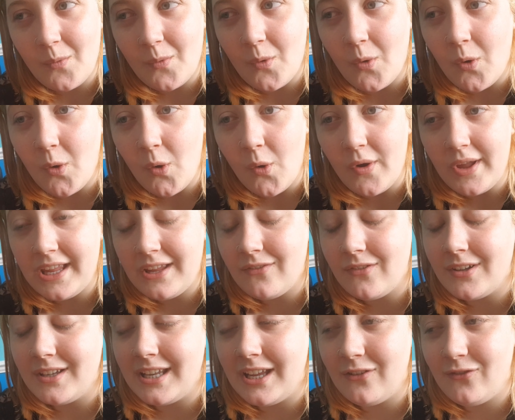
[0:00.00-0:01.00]
or
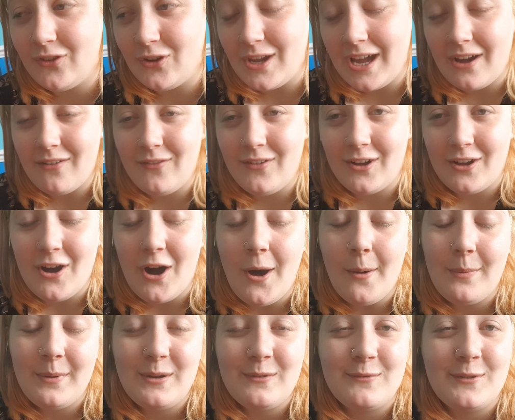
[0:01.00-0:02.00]
even if you have a
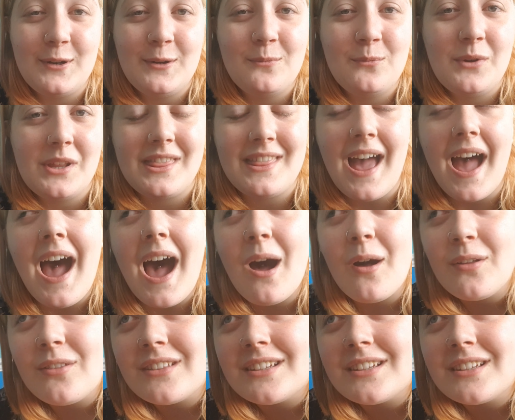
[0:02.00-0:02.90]
carpet room without